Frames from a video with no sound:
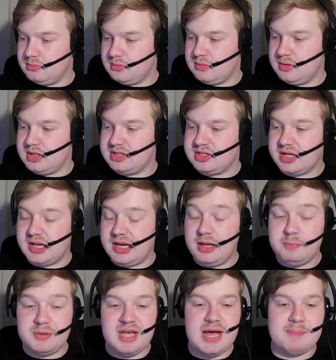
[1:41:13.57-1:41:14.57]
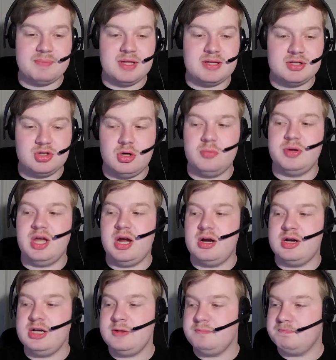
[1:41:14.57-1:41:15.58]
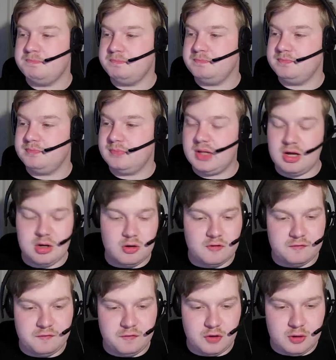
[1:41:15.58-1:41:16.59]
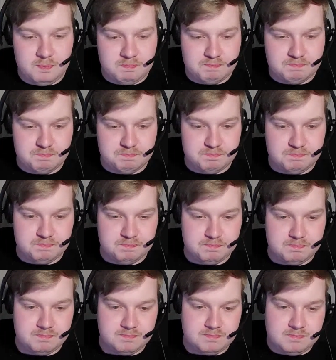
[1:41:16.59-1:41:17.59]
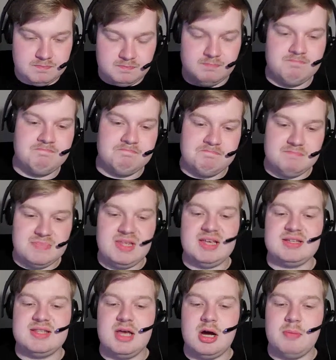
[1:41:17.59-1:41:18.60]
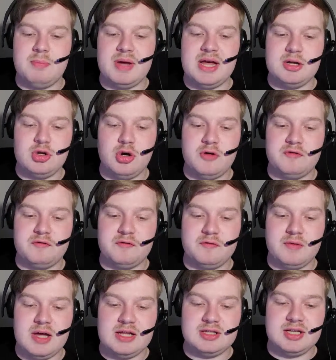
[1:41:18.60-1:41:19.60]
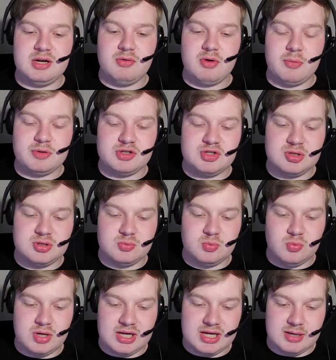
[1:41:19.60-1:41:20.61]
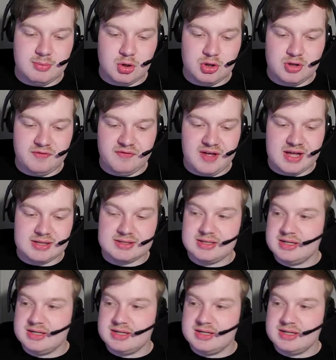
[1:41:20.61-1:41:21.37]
He's the club captain, Tom Kearney, of Fulham. Takes the armband off Anthony Robinson when he came on the field.